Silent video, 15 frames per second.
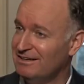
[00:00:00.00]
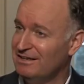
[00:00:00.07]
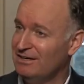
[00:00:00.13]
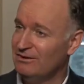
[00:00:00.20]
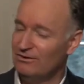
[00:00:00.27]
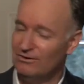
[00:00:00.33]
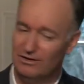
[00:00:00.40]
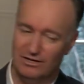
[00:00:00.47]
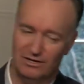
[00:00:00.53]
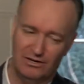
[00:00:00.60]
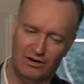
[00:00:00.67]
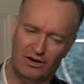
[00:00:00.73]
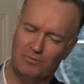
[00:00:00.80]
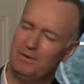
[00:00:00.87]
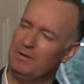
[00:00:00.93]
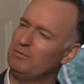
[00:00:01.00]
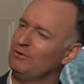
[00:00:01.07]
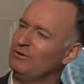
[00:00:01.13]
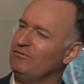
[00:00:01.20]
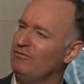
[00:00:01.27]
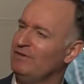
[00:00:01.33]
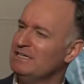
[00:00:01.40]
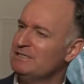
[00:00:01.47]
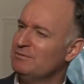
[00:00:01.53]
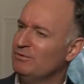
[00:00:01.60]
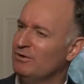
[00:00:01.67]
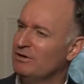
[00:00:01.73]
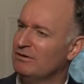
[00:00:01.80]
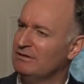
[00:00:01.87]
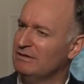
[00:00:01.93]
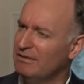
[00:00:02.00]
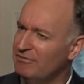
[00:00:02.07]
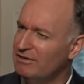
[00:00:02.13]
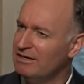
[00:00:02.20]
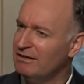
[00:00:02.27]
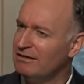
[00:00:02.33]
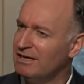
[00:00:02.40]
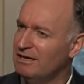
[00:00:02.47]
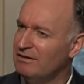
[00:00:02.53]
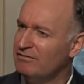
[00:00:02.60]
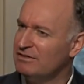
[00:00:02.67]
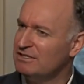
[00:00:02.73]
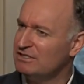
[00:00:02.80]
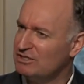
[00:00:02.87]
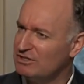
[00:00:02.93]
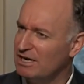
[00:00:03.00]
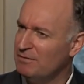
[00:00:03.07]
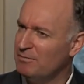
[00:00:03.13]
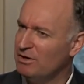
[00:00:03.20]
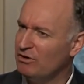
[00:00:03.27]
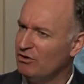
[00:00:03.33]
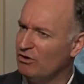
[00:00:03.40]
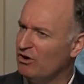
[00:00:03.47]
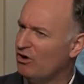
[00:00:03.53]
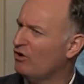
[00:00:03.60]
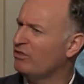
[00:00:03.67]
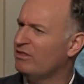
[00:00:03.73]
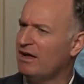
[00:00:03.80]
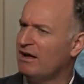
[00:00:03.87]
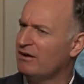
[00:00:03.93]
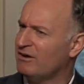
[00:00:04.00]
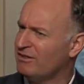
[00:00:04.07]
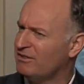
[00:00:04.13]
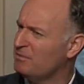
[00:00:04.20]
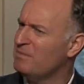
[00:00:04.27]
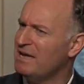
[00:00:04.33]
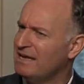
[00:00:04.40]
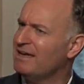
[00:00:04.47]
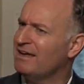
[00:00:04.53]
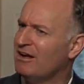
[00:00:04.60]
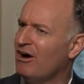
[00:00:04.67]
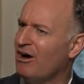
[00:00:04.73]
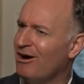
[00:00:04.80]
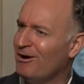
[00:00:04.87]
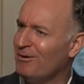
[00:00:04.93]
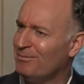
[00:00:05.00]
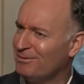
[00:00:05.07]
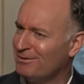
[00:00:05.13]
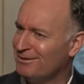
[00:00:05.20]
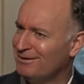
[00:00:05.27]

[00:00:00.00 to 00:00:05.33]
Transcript: You know, are people on Facebook living a life and describing it, or are they making it up?